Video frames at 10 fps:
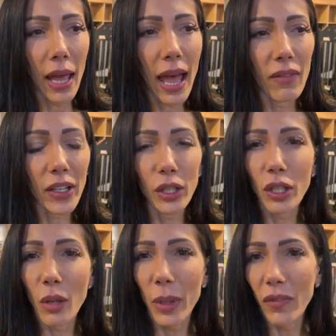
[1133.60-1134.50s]
I have like a
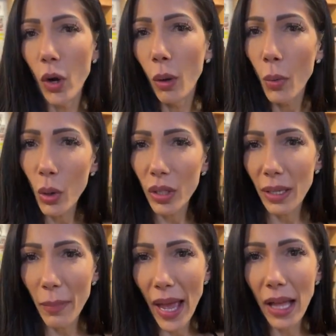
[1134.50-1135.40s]
little bit of a
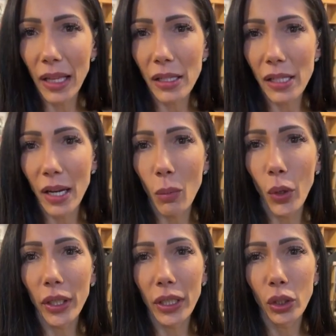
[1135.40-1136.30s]
hormonal imbalance that I'm
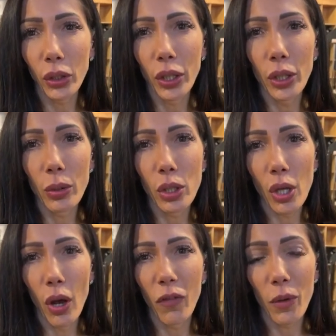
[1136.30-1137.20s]
working through.
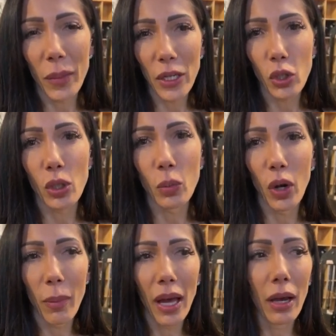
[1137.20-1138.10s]
So for me, it's just
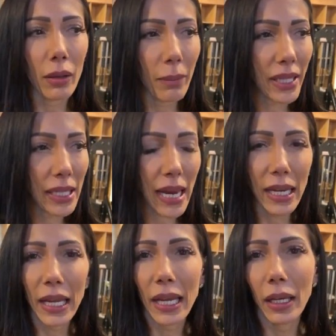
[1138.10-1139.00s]
more about
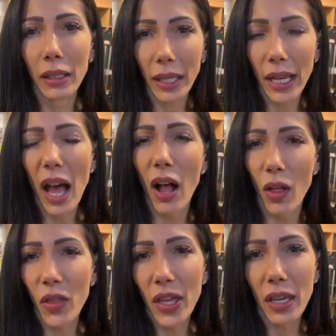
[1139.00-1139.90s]
maintaining like a
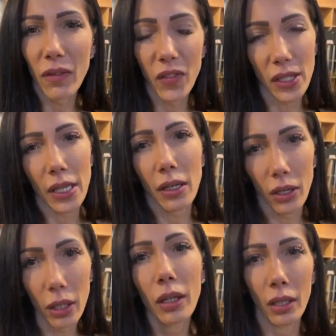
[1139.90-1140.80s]
healthy physique.